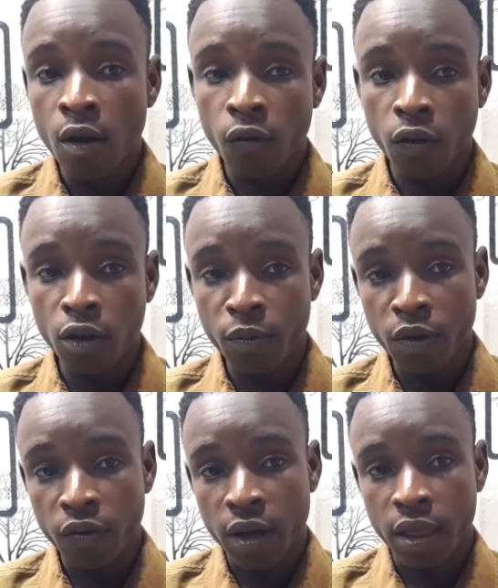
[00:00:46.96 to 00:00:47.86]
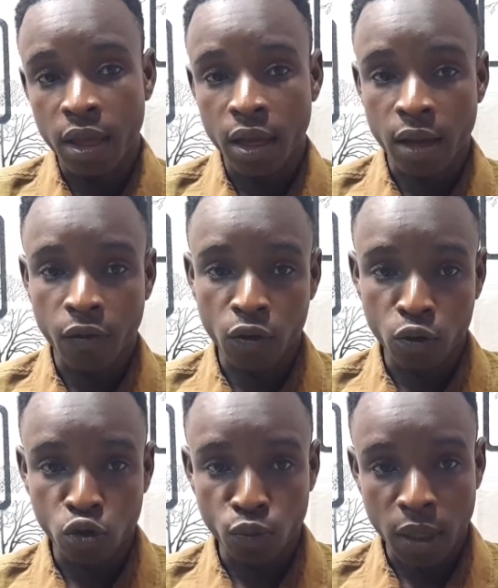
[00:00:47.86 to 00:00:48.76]
Follow me over there. I follow
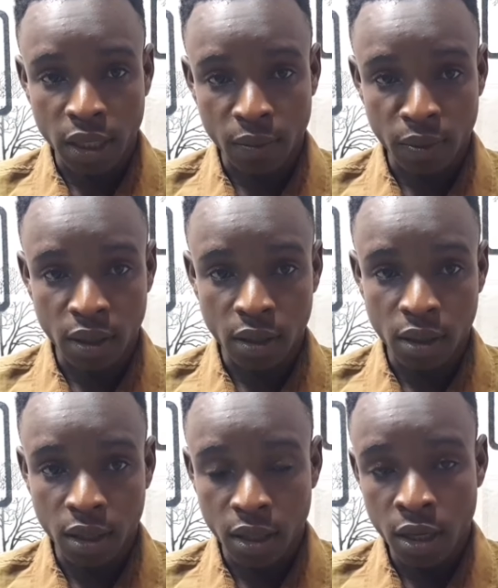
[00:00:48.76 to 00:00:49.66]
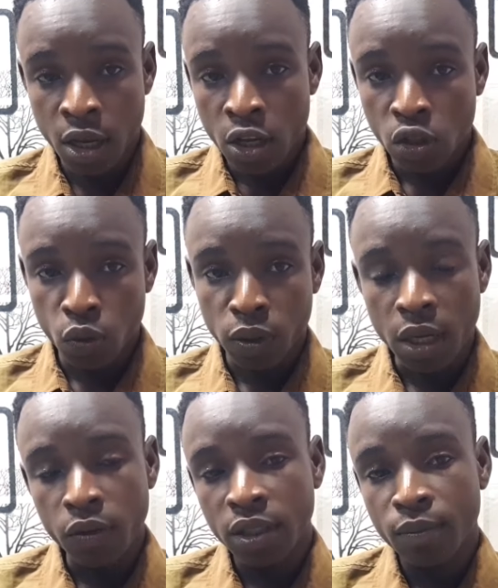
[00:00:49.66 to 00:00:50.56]
you too back immediately. So
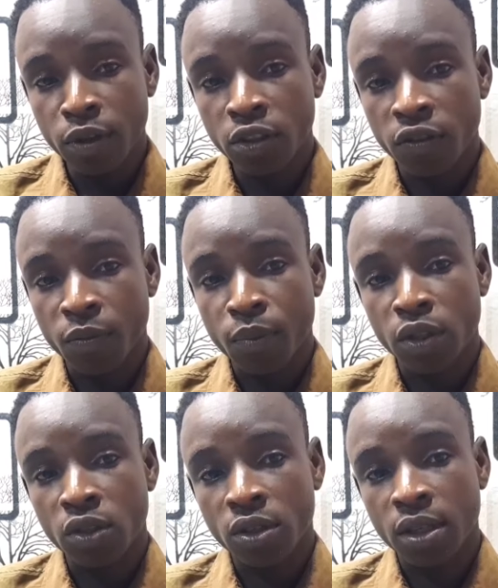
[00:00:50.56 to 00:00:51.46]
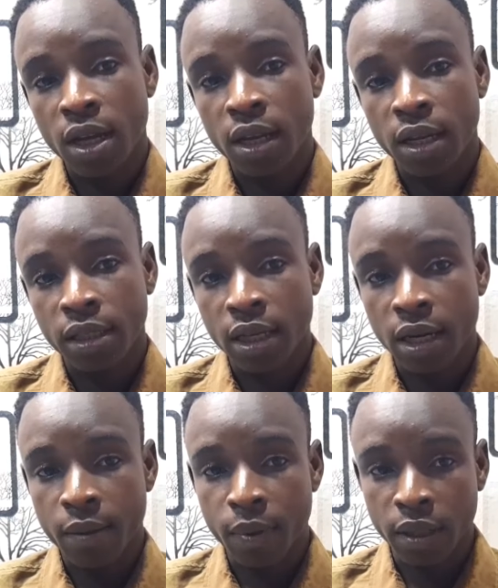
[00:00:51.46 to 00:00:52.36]
without wasting much of your precious time, let's get
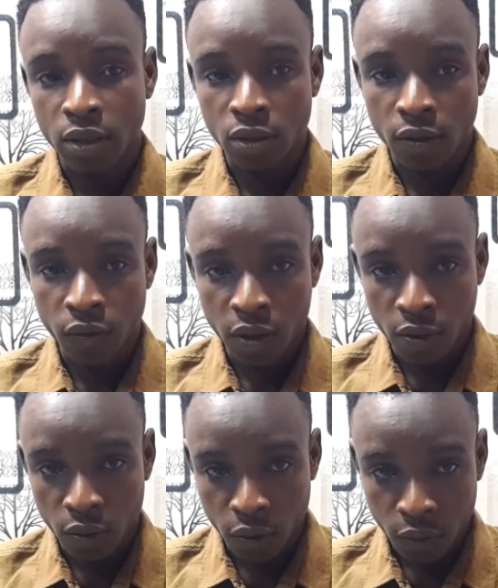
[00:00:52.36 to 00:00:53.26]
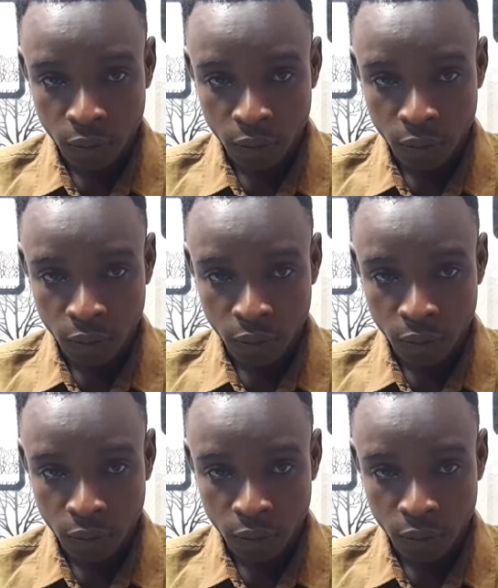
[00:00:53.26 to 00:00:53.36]
right back into the video.